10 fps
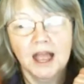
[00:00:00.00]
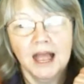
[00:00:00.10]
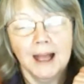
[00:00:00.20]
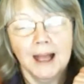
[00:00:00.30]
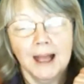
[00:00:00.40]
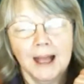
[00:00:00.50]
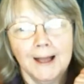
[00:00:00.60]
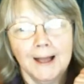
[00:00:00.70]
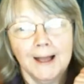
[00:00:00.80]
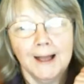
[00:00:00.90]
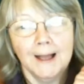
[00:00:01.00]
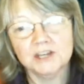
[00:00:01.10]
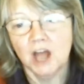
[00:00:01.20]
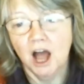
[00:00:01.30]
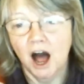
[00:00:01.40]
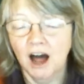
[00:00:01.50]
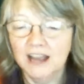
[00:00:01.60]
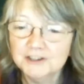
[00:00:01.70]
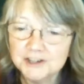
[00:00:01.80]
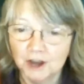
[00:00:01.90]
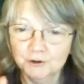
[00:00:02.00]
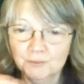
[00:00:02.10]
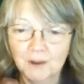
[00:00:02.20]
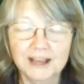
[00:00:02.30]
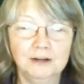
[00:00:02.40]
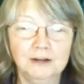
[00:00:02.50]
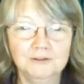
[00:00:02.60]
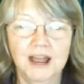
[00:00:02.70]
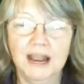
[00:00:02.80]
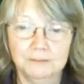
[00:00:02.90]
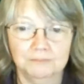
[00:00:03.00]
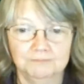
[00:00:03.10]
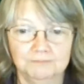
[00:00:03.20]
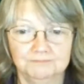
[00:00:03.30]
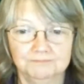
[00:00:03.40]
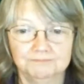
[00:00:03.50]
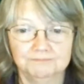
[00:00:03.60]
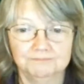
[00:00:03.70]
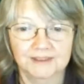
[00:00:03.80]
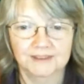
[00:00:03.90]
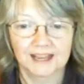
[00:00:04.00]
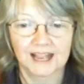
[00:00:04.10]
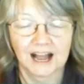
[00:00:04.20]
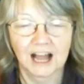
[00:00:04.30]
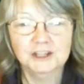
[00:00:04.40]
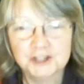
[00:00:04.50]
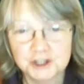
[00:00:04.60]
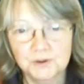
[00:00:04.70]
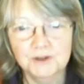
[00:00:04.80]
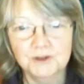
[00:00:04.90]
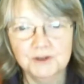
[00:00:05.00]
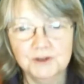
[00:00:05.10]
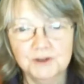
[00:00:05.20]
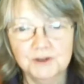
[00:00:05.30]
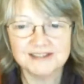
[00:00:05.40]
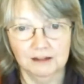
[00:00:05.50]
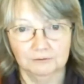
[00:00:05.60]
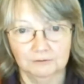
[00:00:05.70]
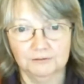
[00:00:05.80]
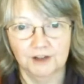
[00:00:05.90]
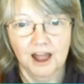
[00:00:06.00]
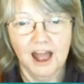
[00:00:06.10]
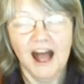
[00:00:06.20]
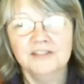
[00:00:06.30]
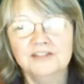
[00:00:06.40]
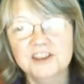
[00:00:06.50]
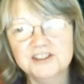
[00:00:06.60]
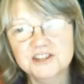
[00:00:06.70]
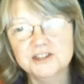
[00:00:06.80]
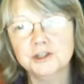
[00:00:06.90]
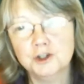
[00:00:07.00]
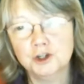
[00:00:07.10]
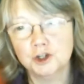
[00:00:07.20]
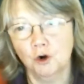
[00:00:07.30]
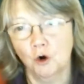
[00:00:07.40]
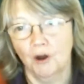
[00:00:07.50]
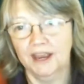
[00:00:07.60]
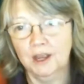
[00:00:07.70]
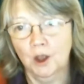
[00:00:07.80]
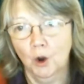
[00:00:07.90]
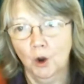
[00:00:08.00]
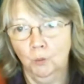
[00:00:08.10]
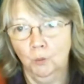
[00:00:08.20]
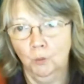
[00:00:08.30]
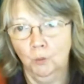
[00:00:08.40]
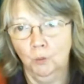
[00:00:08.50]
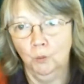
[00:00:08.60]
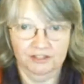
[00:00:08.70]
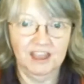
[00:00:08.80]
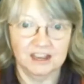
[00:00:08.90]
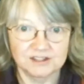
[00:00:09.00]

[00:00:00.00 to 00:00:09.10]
Because I tone my own name. I do it for myself. And this is the joy with this.